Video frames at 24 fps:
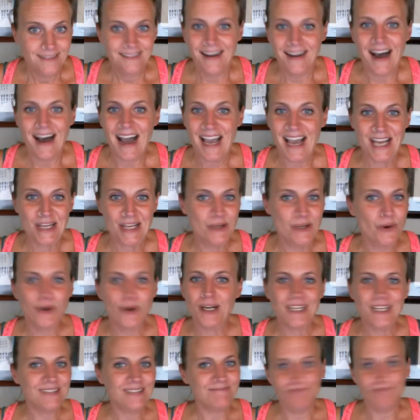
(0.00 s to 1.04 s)
I ignored
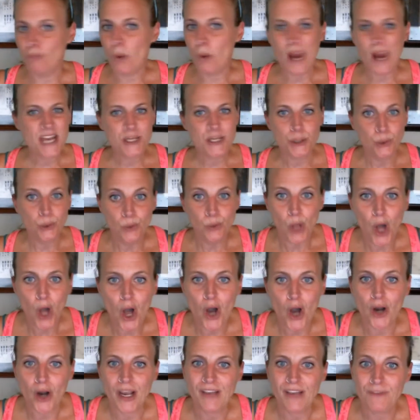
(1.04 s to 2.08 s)
it way too
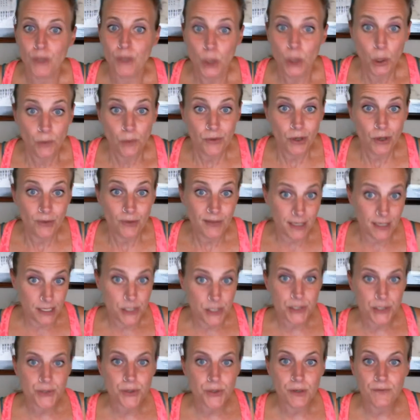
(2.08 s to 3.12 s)
long. If you don't know the
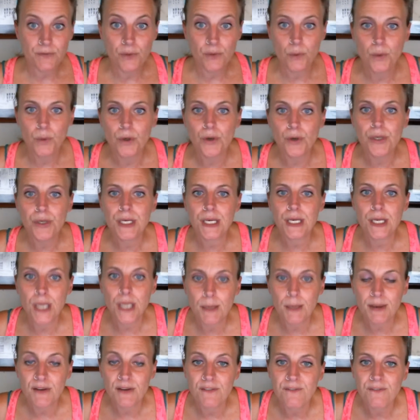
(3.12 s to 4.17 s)
history of the World
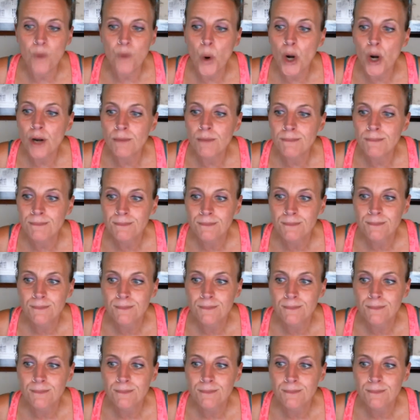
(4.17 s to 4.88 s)
Economic Forum,